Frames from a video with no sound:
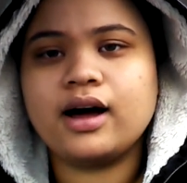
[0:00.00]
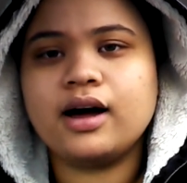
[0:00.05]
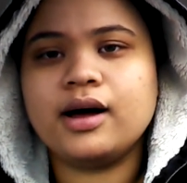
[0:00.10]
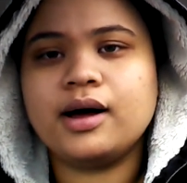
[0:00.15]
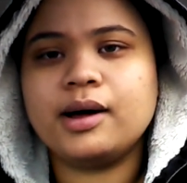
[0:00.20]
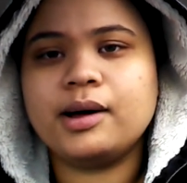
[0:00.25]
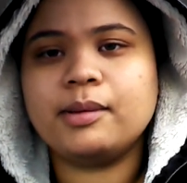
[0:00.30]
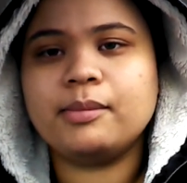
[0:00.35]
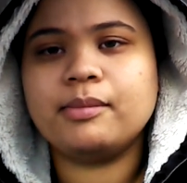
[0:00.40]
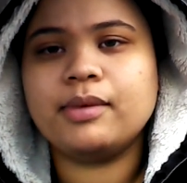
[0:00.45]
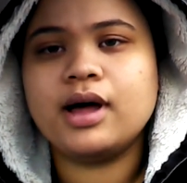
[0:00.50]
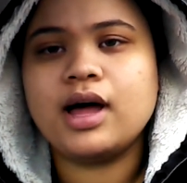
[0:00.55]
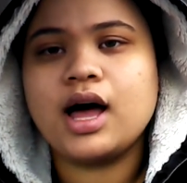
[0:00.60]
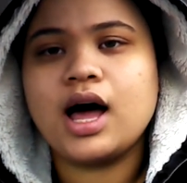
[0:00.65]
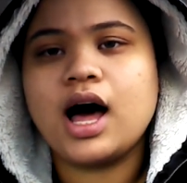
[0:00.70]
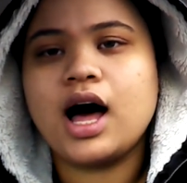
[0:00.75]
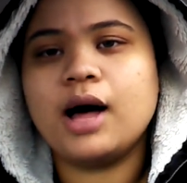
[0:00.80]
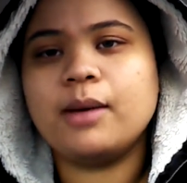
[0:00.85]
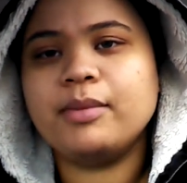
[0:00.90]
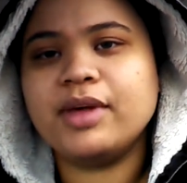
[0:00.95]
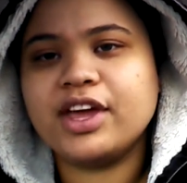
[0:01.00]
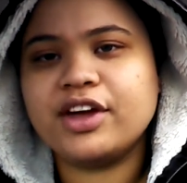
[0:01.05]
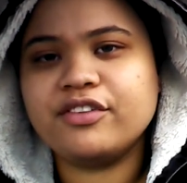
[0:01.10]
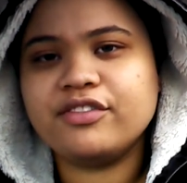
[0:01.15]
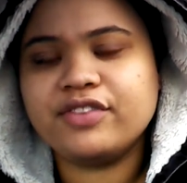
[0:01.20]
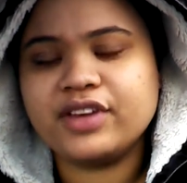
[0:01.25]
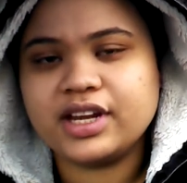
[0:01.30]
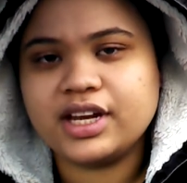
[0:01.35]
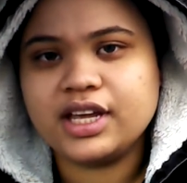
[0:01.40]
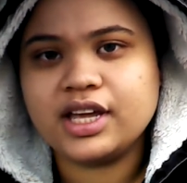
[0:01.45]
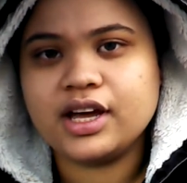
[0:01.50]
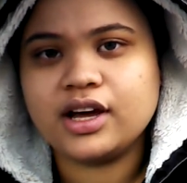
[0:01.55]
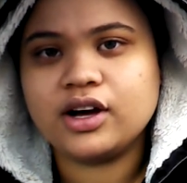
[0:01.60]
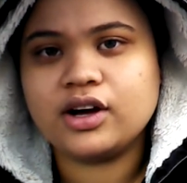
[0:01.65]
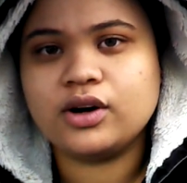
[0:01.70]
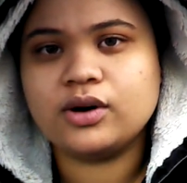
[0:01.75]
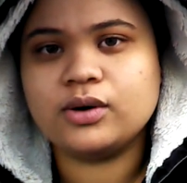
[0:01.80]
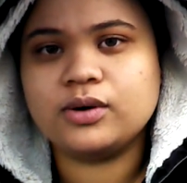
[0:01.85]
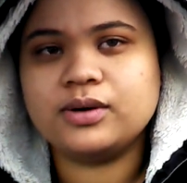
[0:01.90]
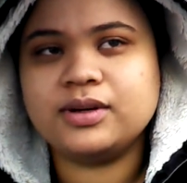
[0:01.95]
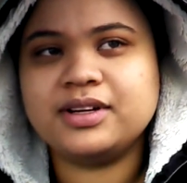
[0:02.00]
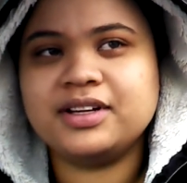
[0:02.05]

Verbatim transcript: Um, I'll make a video.